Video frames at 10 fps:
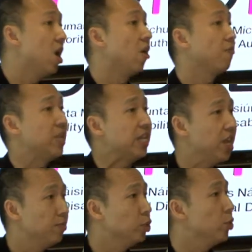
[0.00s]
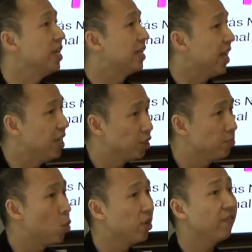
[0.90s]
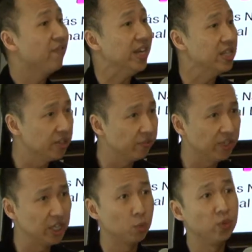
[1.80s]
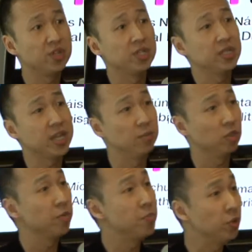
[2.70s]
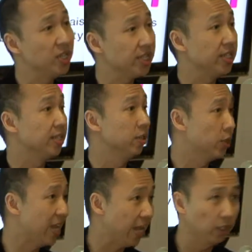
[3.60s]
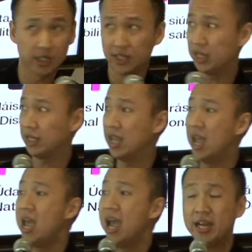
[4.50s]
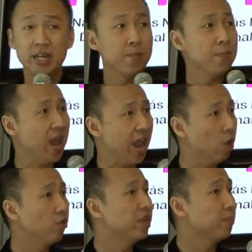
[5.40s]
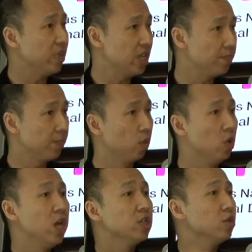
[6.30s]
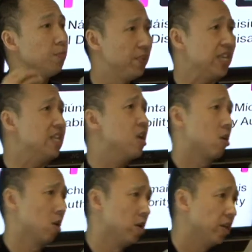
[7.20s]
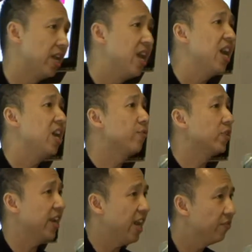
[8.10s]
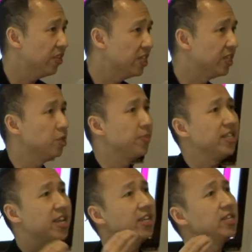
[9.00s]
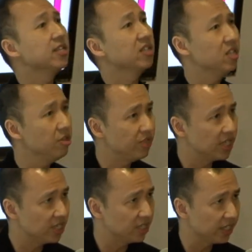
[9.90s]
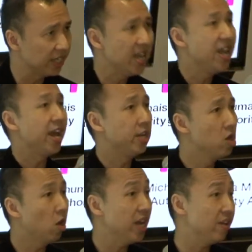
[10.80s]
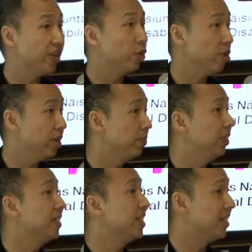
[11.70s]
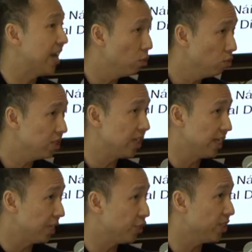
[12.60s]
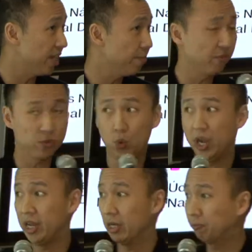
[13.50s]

of being able to engage more effectively with the disabled communities and localities, and in empowering people to be heard and for their evidence to be taken seriously and not have their credibility doubted at each step of the way.